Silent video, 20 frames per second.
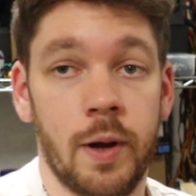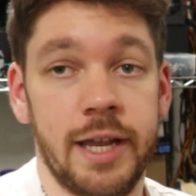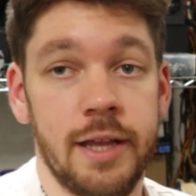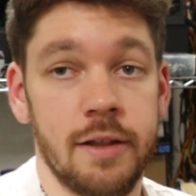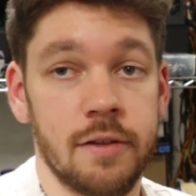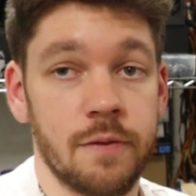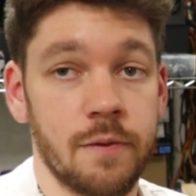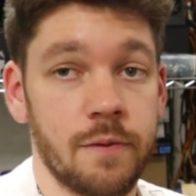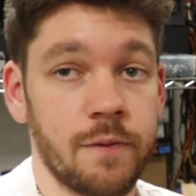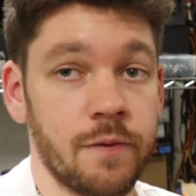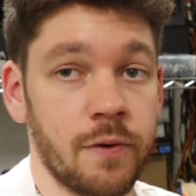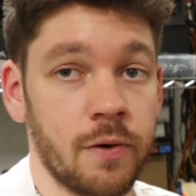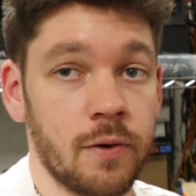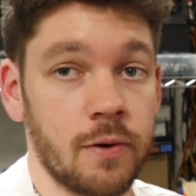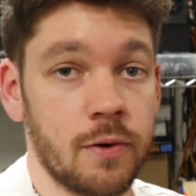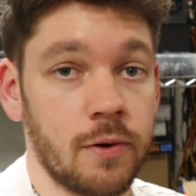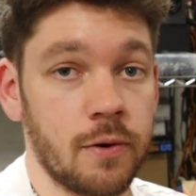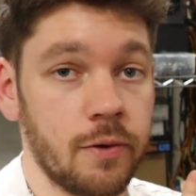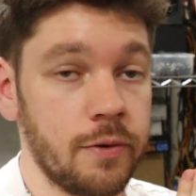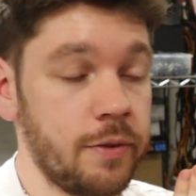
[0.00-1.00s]
wait
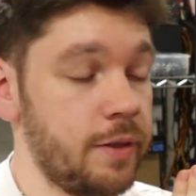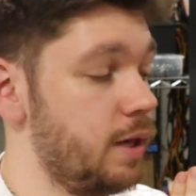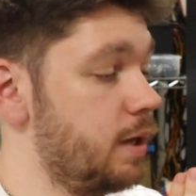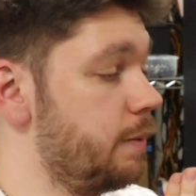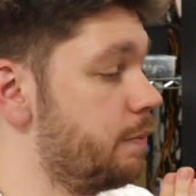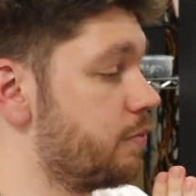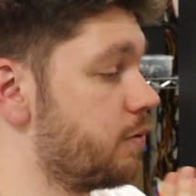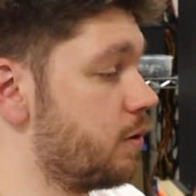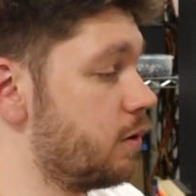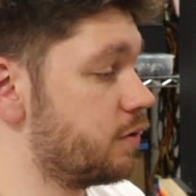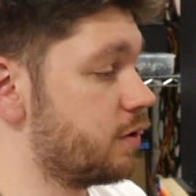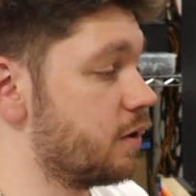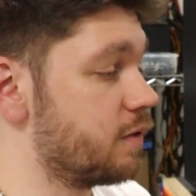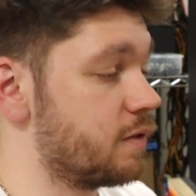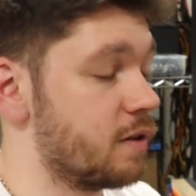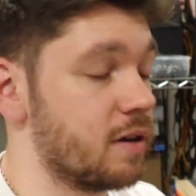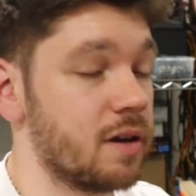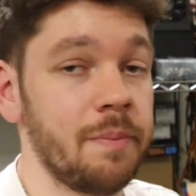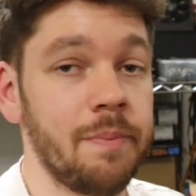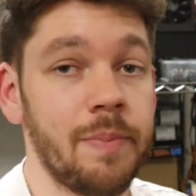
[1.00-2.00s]
for the
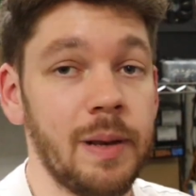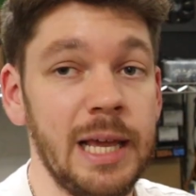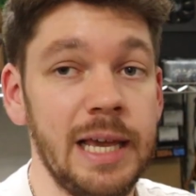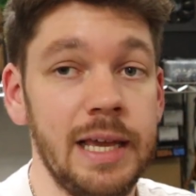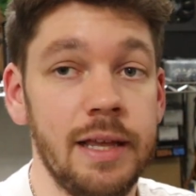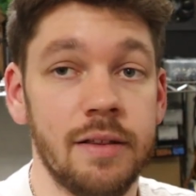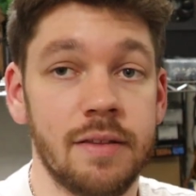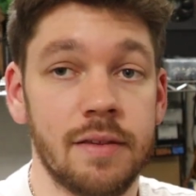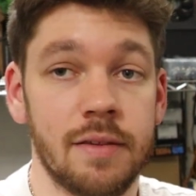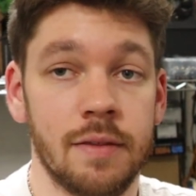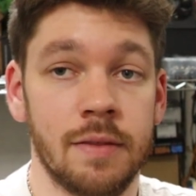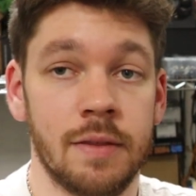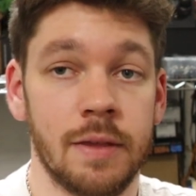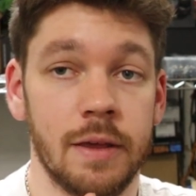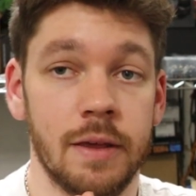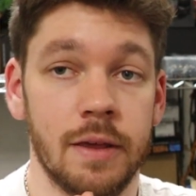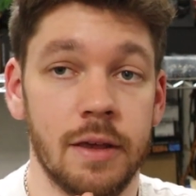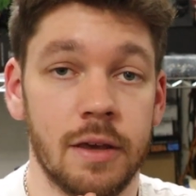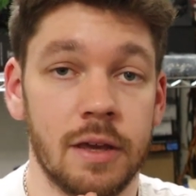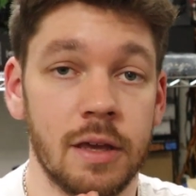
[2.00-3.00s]
process to complete.
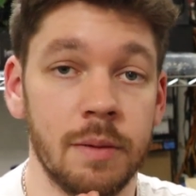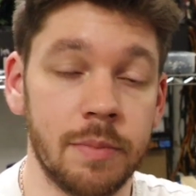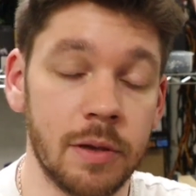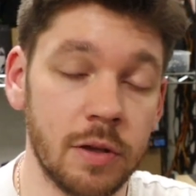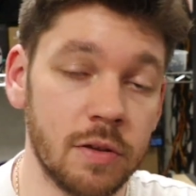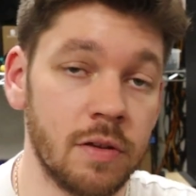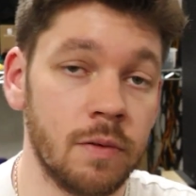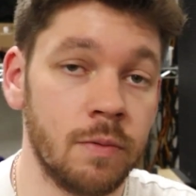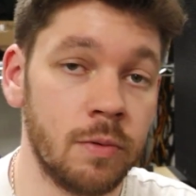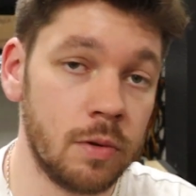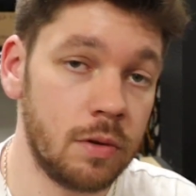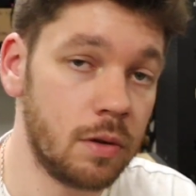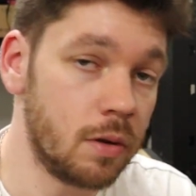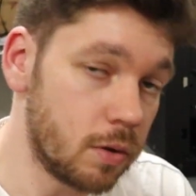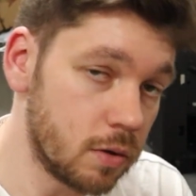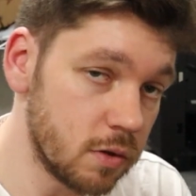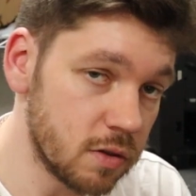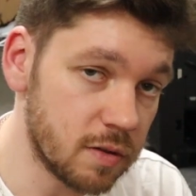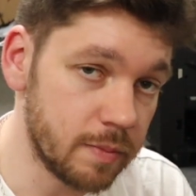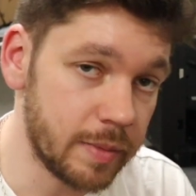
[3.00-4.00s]
The computer will
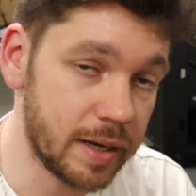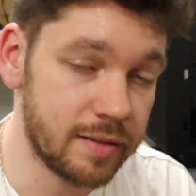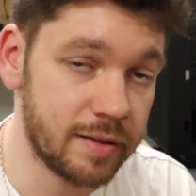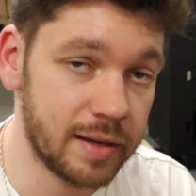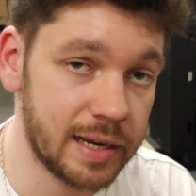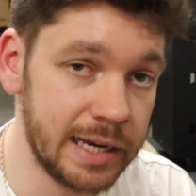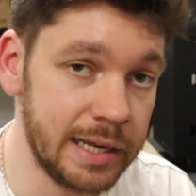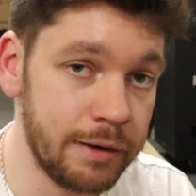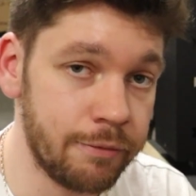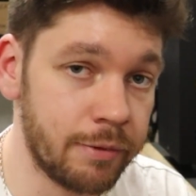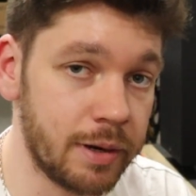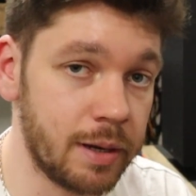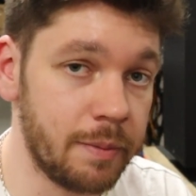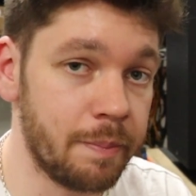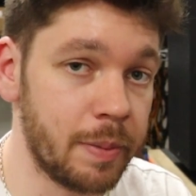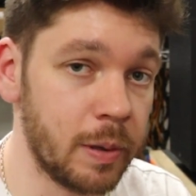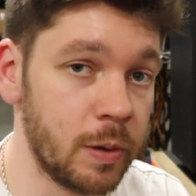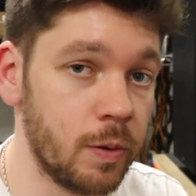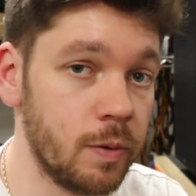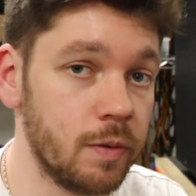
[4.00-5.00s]
automatically
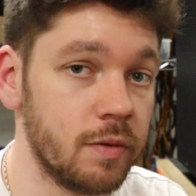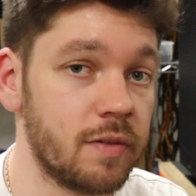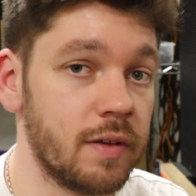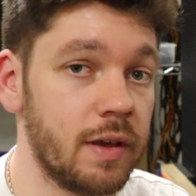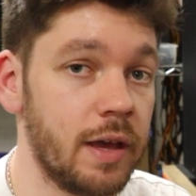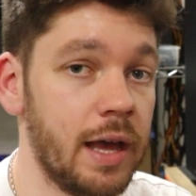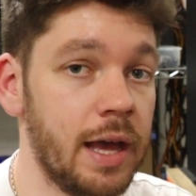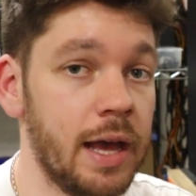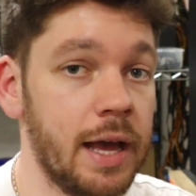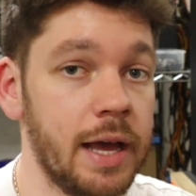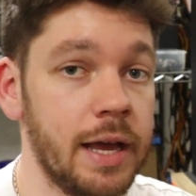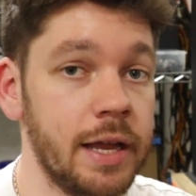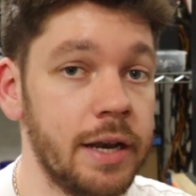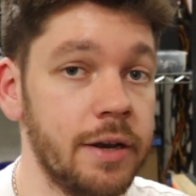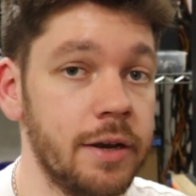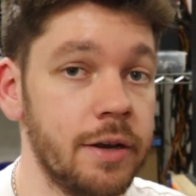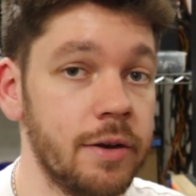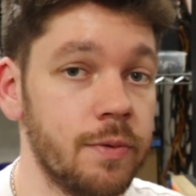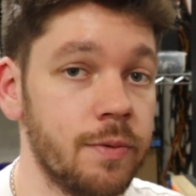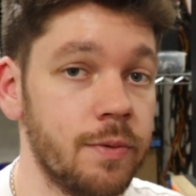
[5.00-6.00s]
reboot,
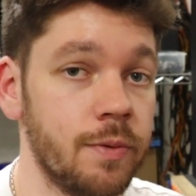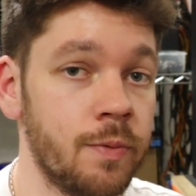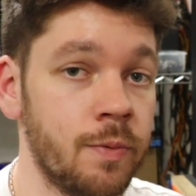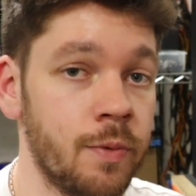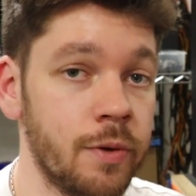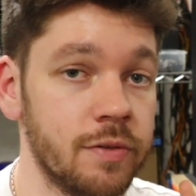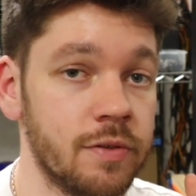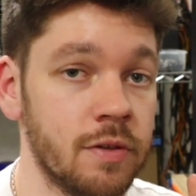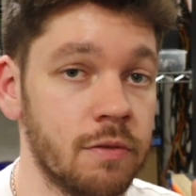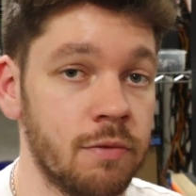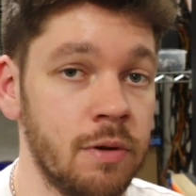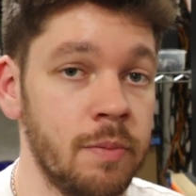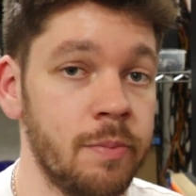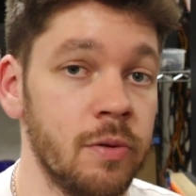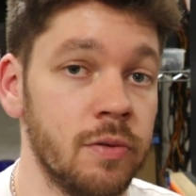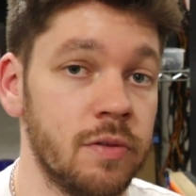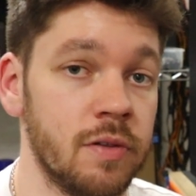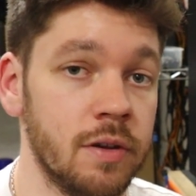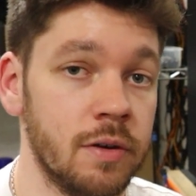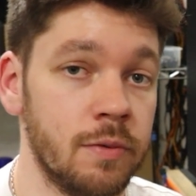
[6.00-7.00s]
and once it's
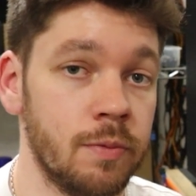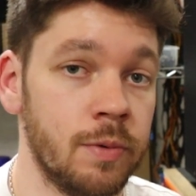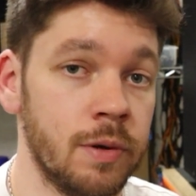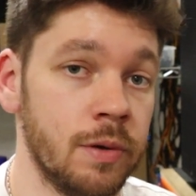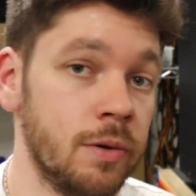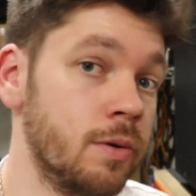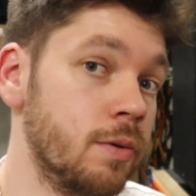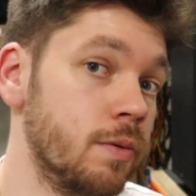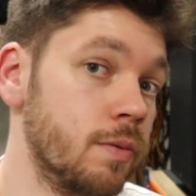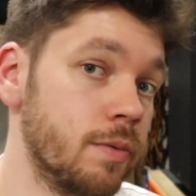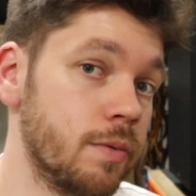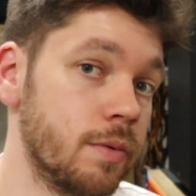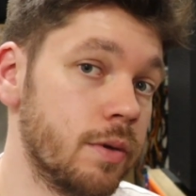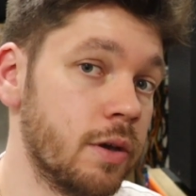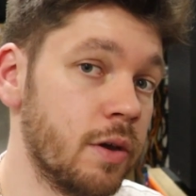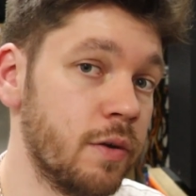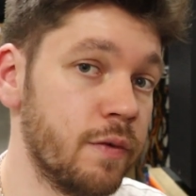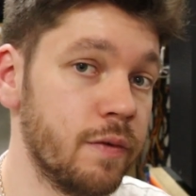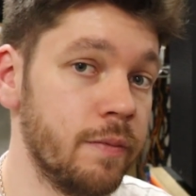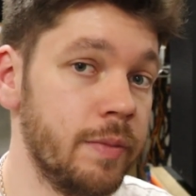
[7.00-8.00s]
rebooted, we'll
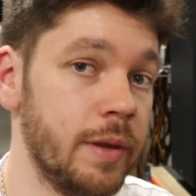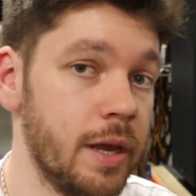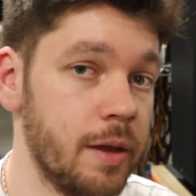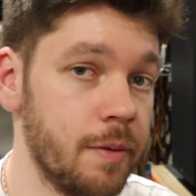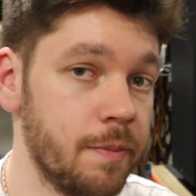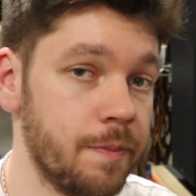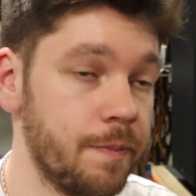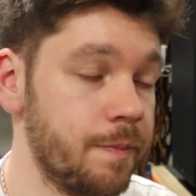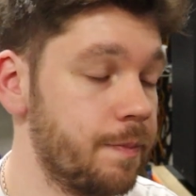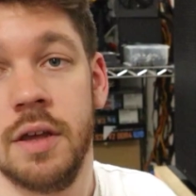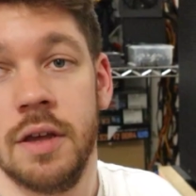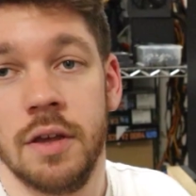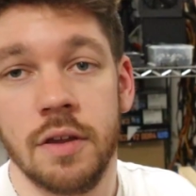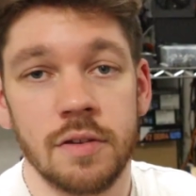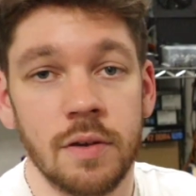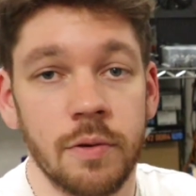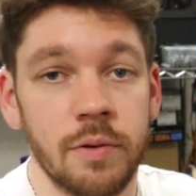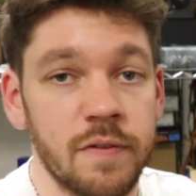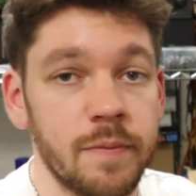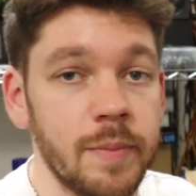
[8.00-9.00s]
go from there.
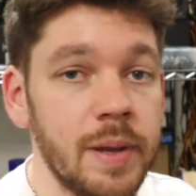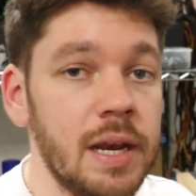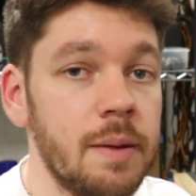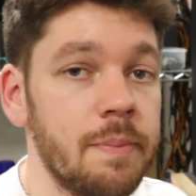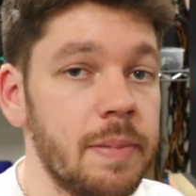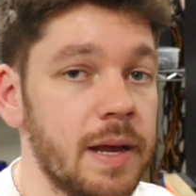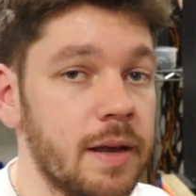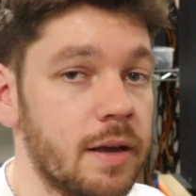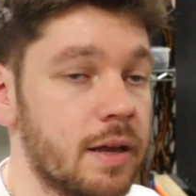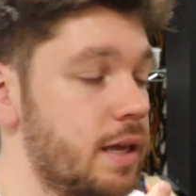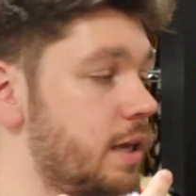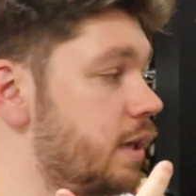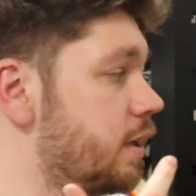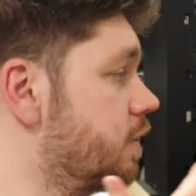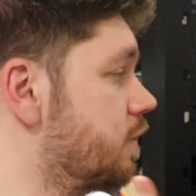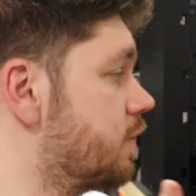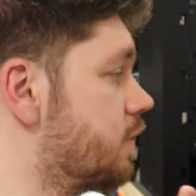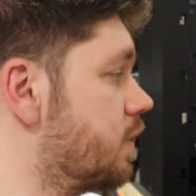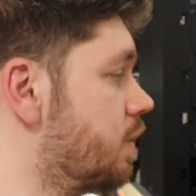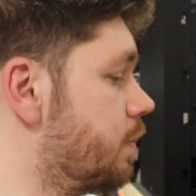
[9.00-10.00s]
So we've made it back
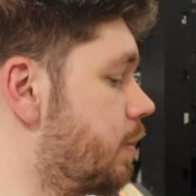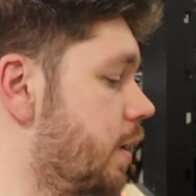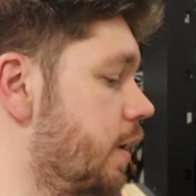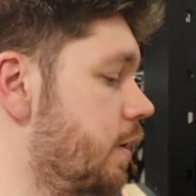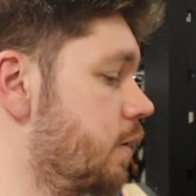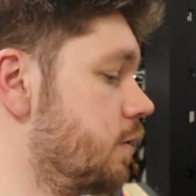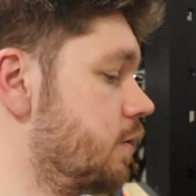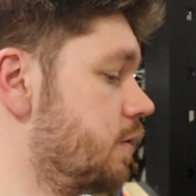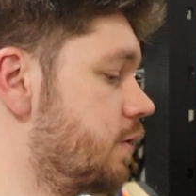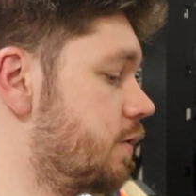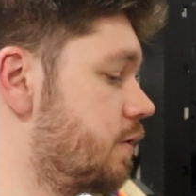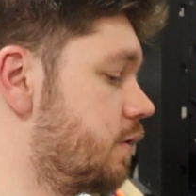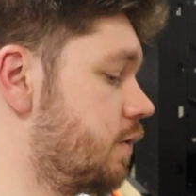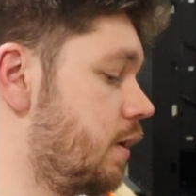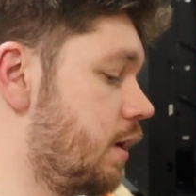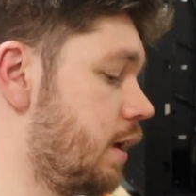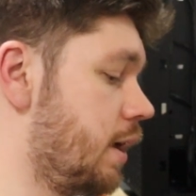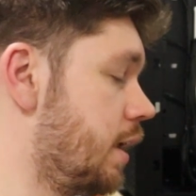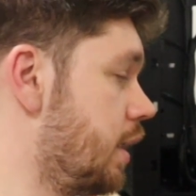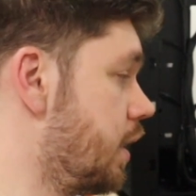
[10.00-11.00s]
into the BIOS,
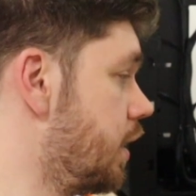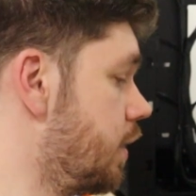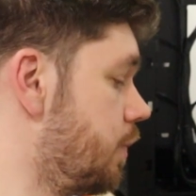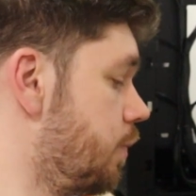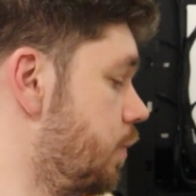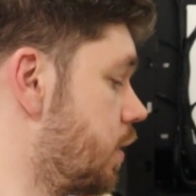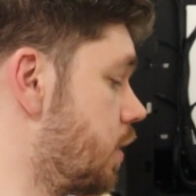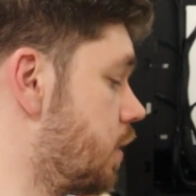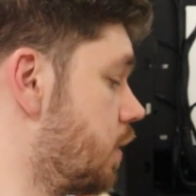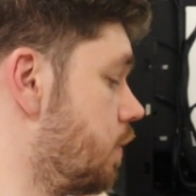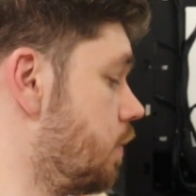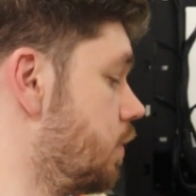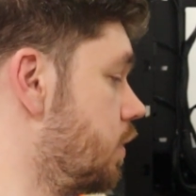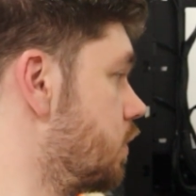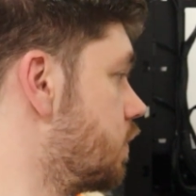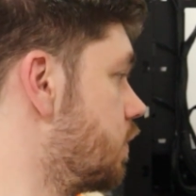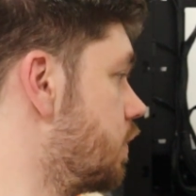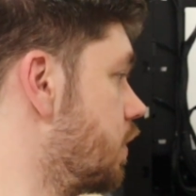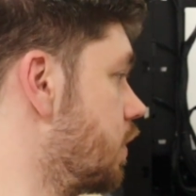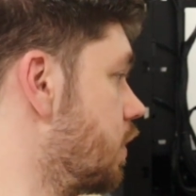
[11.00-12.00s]
and we're
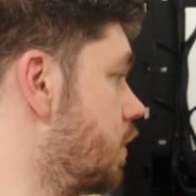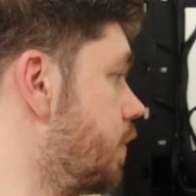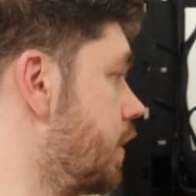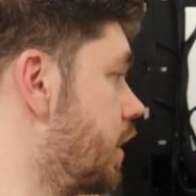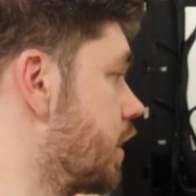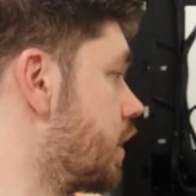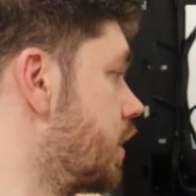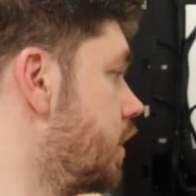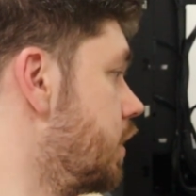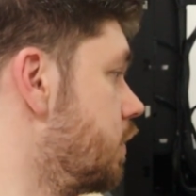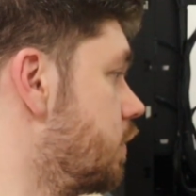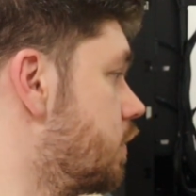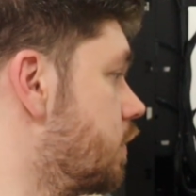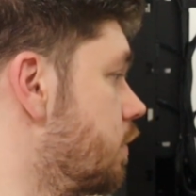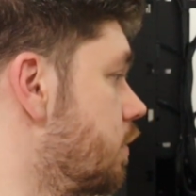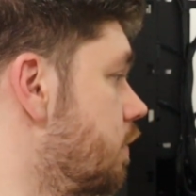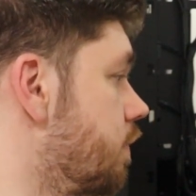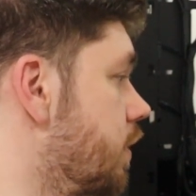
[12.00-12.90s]
going to go back into